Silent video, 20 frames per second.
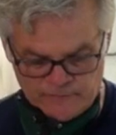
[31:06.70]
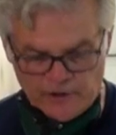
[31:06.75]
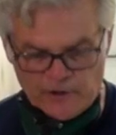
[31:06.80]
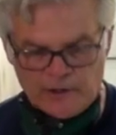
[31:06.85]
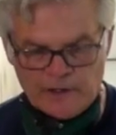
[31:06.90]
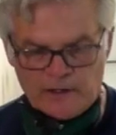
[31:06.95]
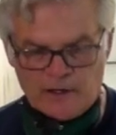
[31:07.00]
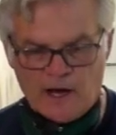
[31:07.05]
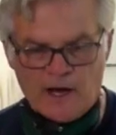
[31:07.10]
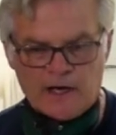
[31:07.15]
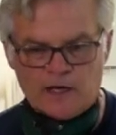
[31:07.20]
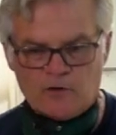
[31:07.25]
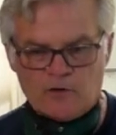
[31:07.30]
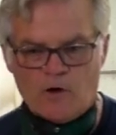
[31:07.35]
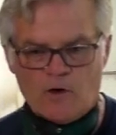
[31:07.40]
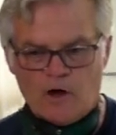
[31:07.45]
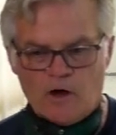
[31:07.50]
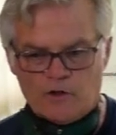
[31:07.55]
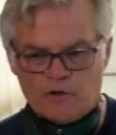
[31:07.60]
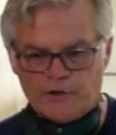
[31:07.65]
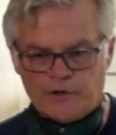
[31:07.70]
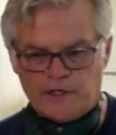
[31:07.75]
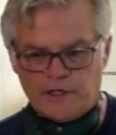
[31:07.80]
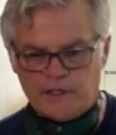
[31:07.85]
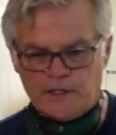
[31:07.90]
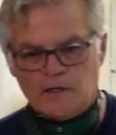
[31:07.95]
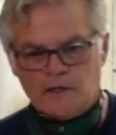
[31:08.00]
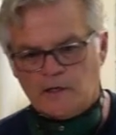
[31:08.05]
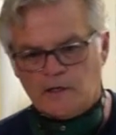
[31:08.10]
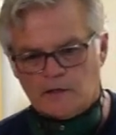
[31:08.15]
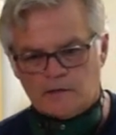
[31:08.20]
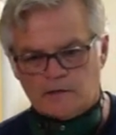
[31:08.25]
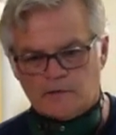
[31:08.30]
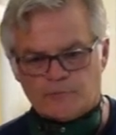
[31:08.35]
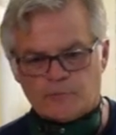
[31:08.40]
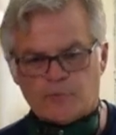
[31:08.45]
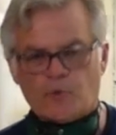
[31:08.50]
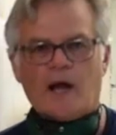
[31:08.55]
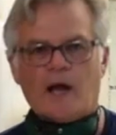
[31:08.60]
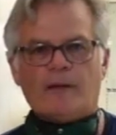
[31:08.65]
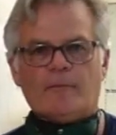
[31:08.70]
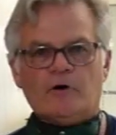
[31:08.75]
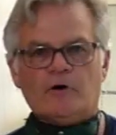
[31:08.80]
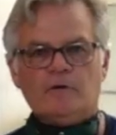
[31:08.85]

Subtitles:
high quality primer,